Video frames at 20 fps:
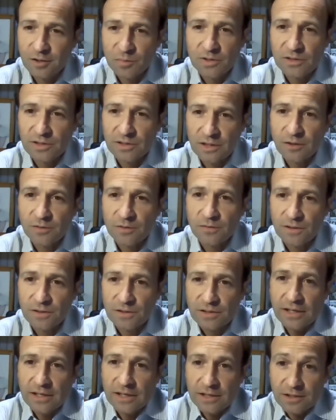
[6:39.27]
the system
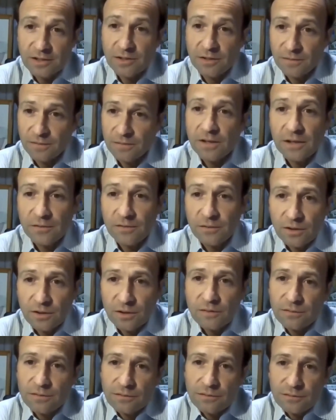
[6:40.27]
itself is stacked in the
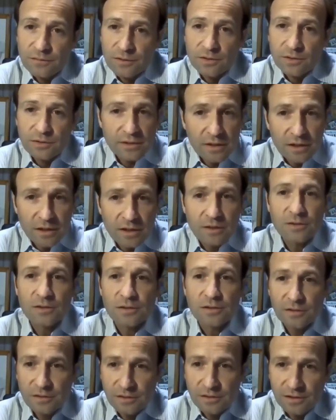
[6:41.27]
favor of, it's
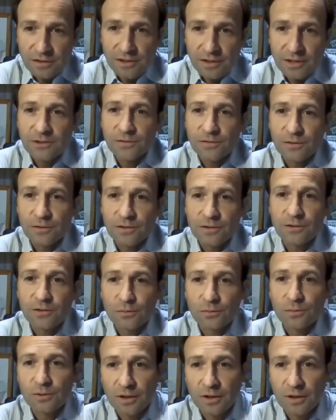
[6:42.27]
hard to
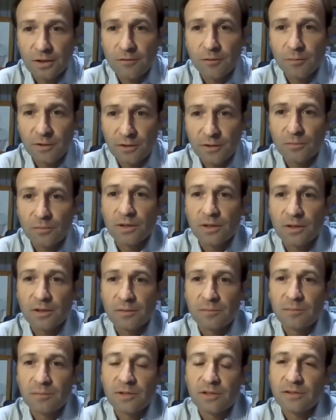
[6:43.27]
successfully sue a government
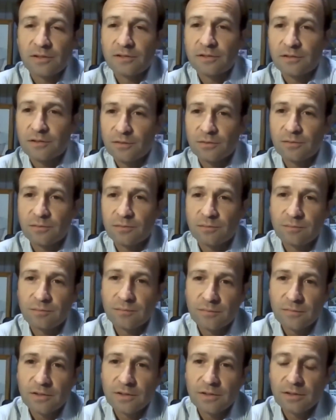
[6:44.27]
and win, because
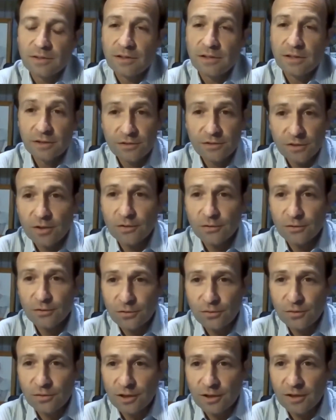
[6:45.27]
it's
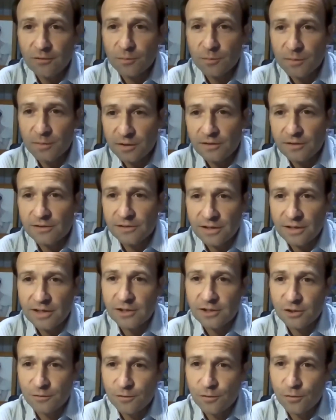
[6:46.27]
also the government
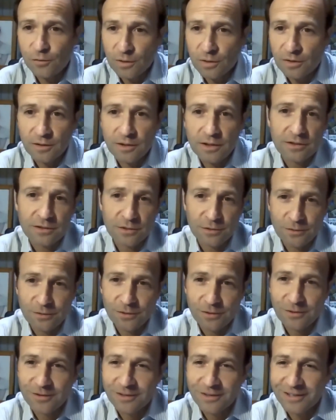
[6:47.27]
that decides if you won the
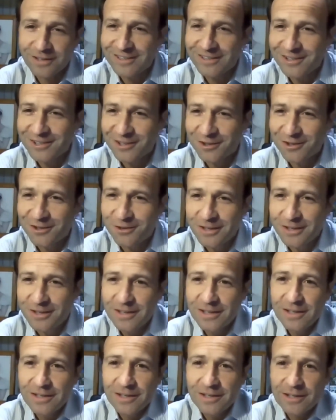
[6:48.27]
lawsuit, right?
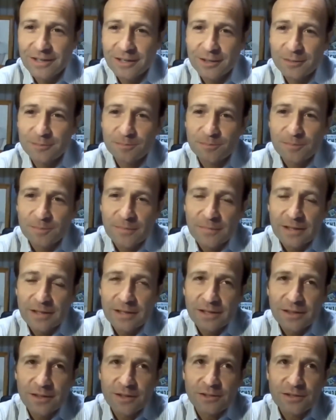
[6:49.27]
So
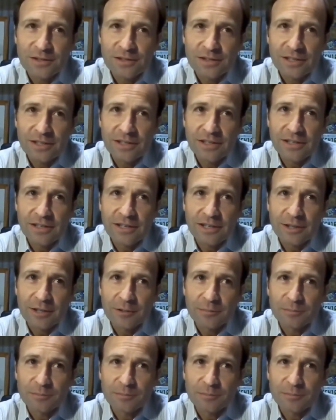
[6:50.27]
it's